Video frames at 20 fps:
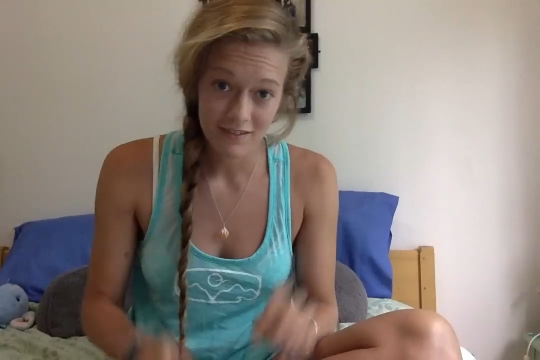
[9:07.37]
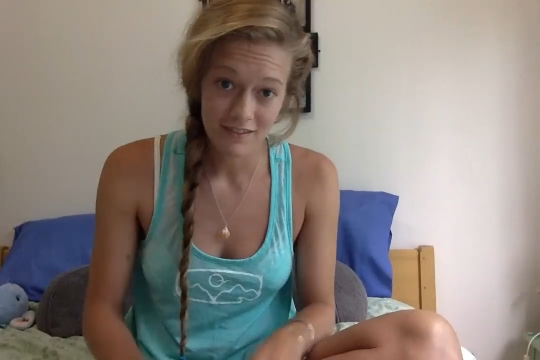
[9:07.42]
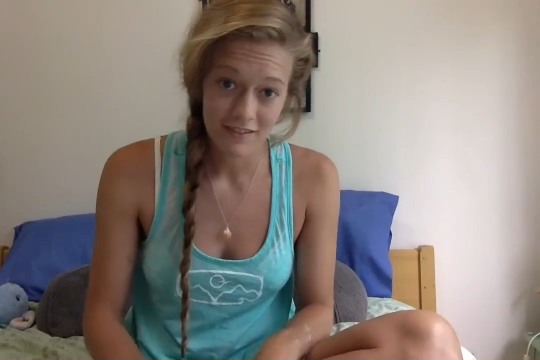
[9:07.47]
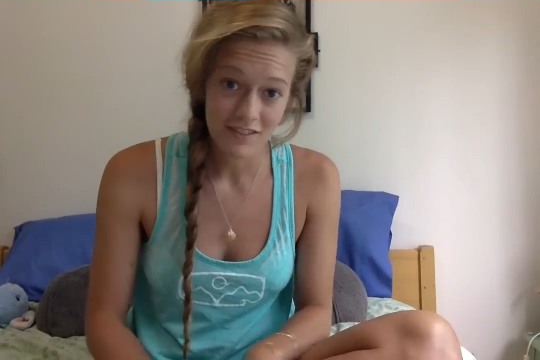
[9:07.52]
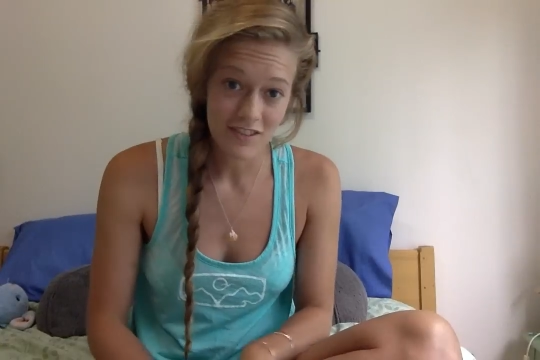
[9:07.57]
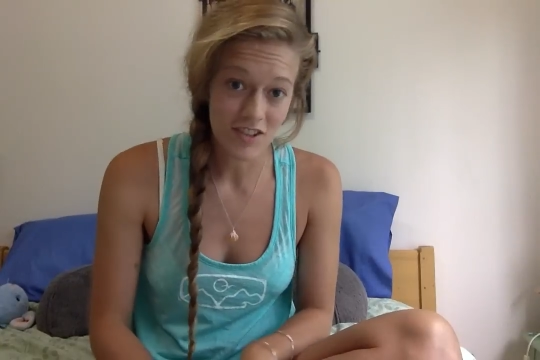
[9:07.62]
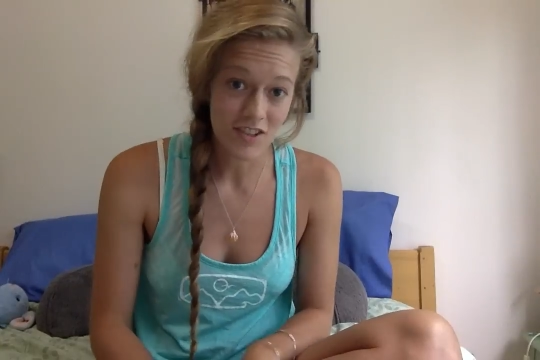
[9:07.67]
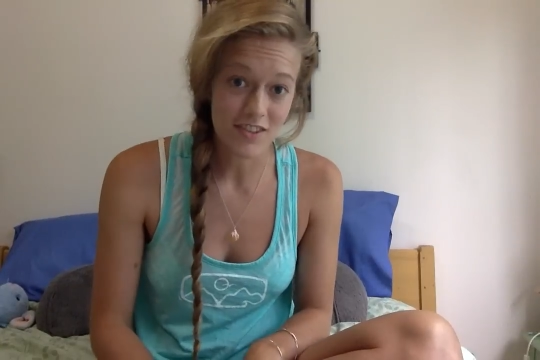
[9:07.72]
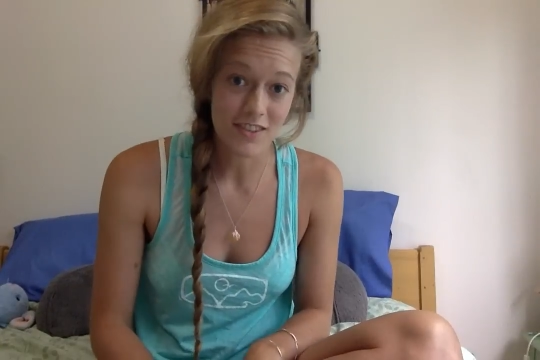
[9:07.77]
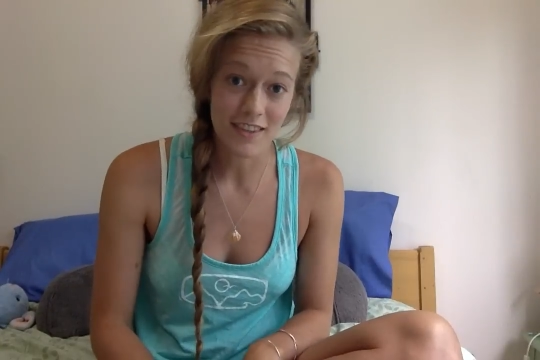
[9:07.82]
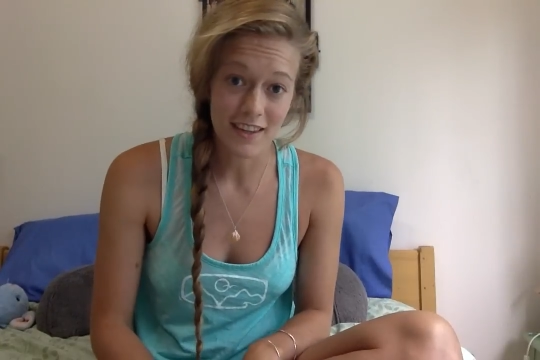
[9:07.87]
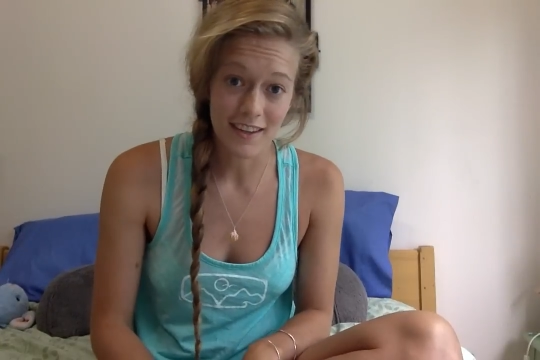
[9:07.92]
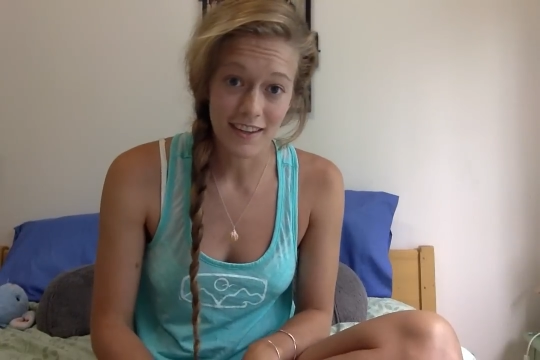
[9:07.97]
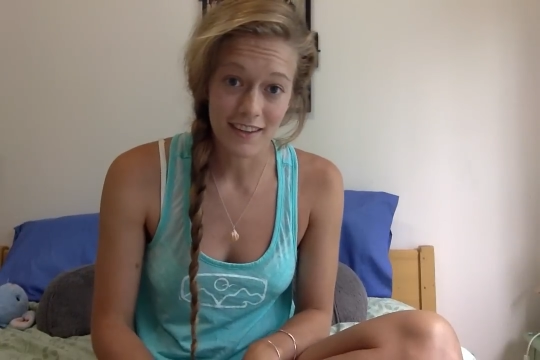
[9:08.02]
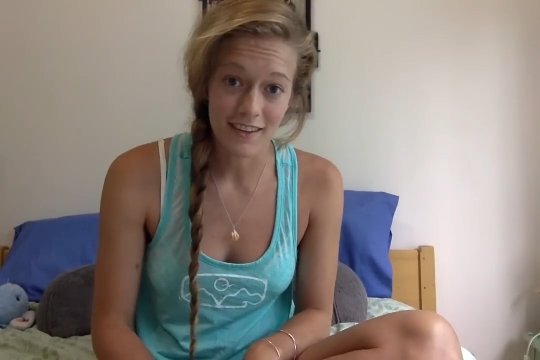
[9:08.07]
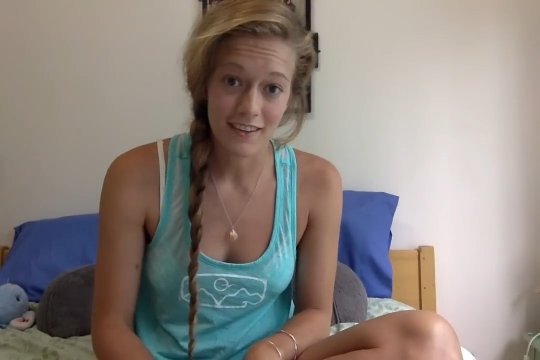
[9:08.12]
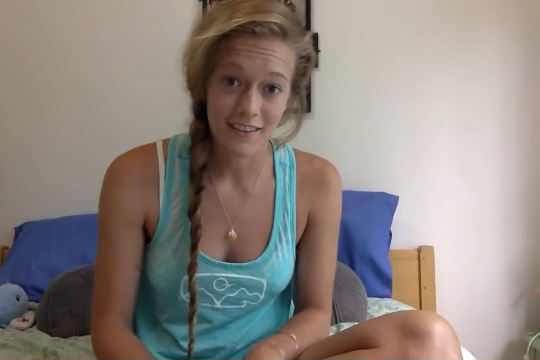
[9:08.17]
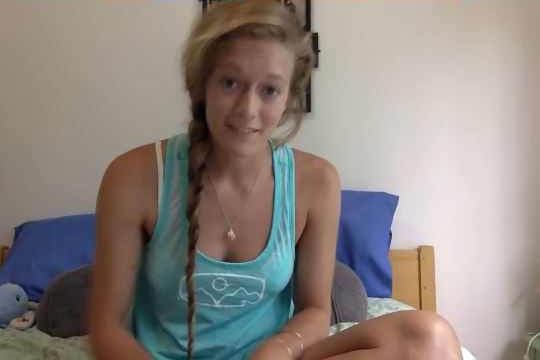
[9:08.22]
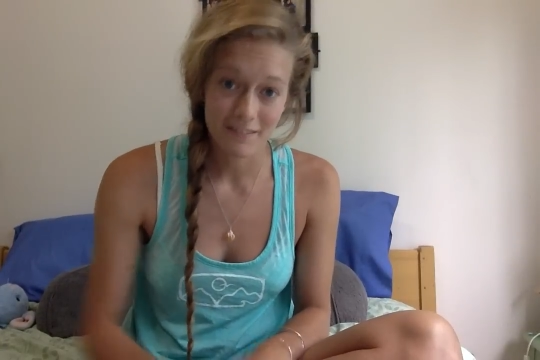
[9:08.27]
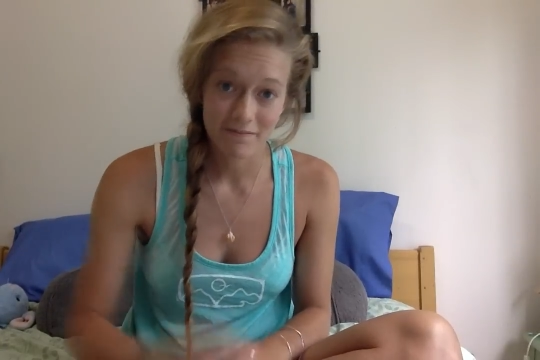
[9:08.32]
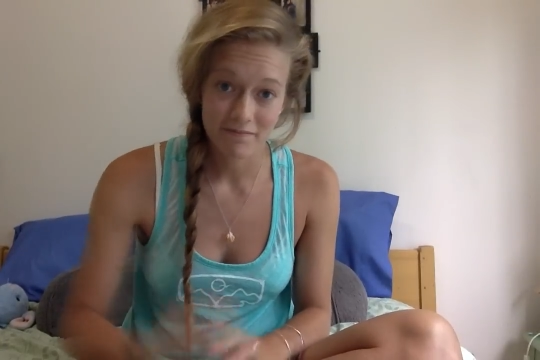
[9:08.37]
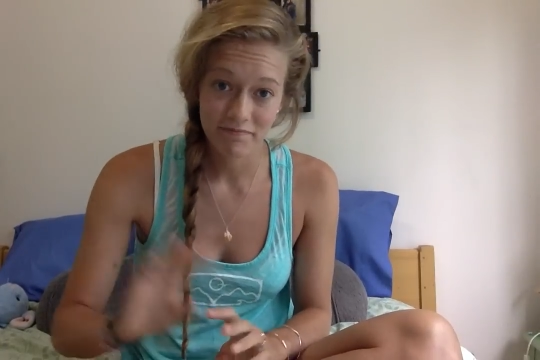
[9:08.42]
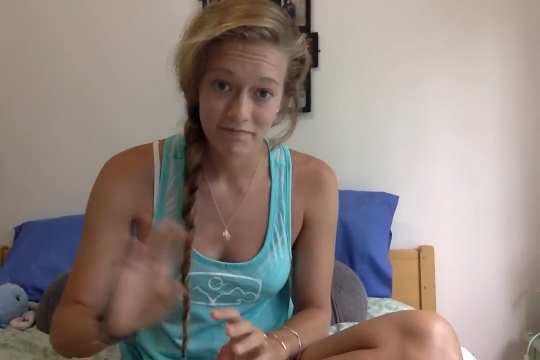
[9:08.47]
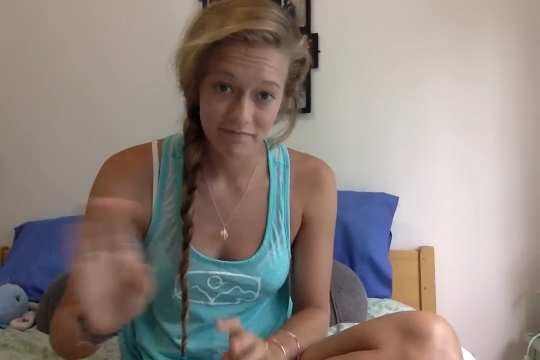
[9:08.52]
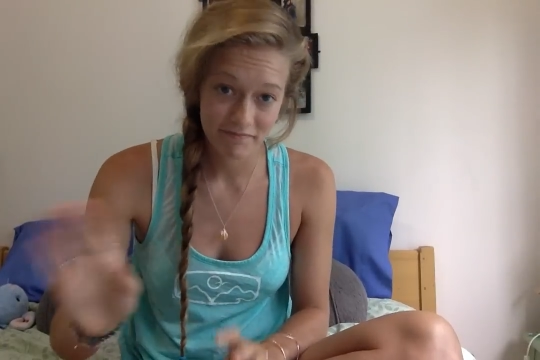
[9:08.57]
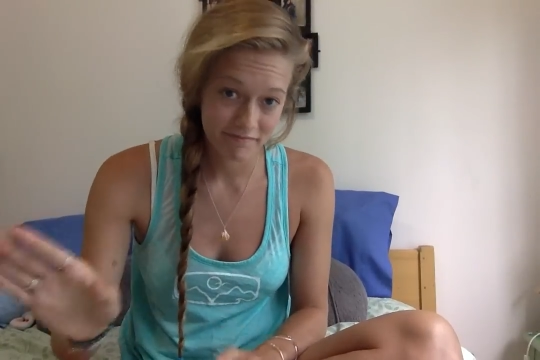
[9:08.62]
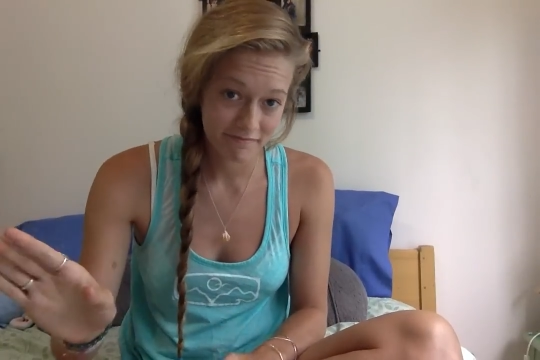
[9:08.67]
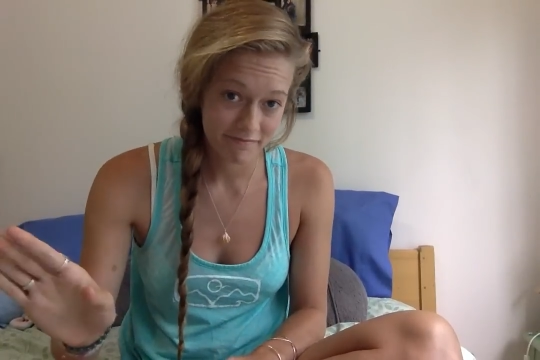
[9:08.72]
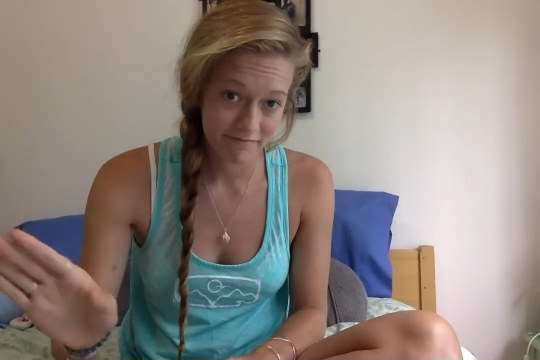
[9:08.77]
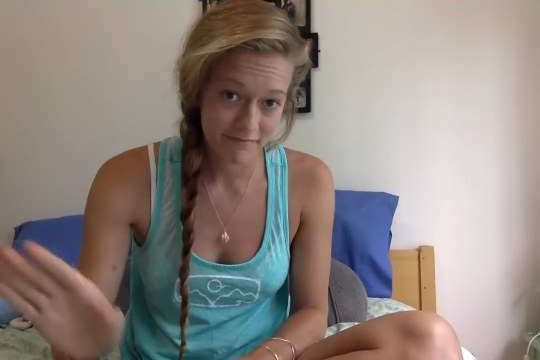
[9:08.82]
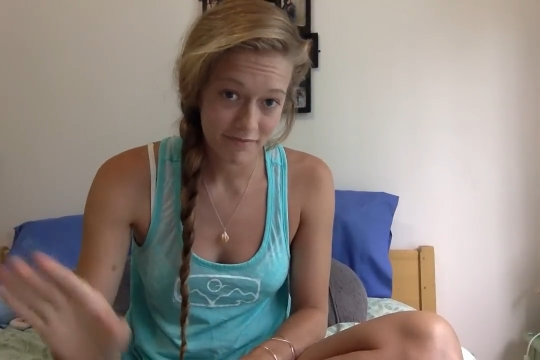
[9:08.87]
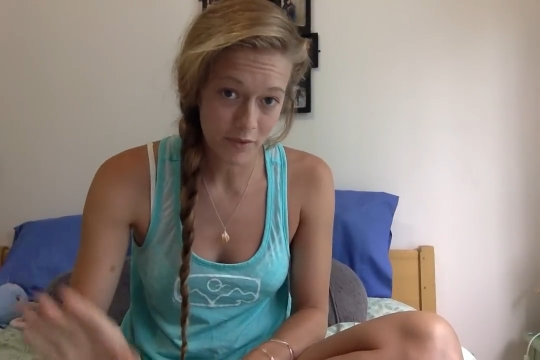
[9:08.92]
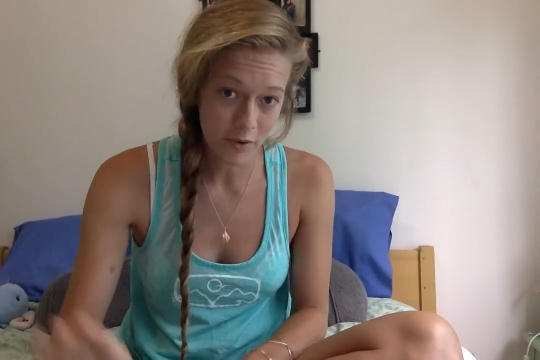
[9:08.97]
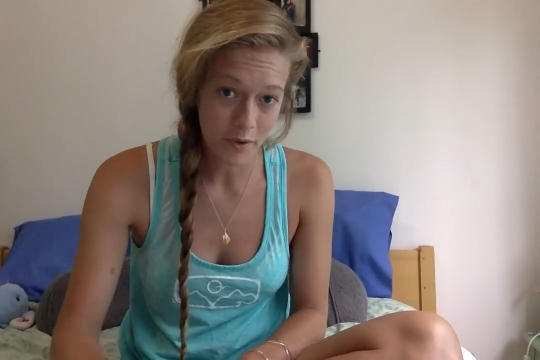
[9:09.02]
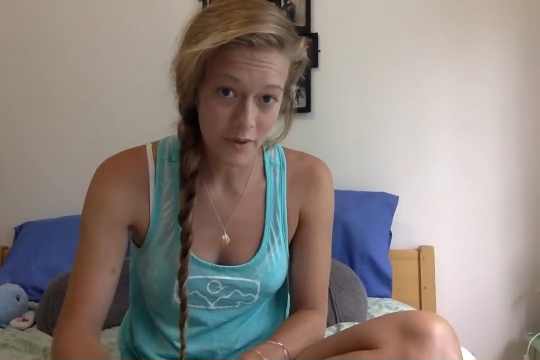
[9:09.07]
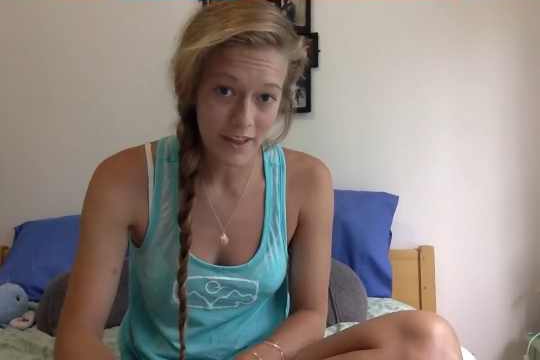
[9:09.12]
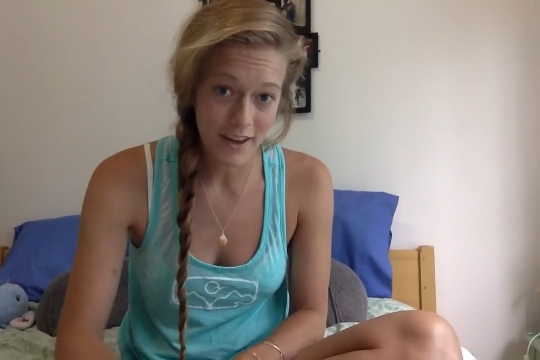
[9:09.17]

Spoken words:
Just like throwing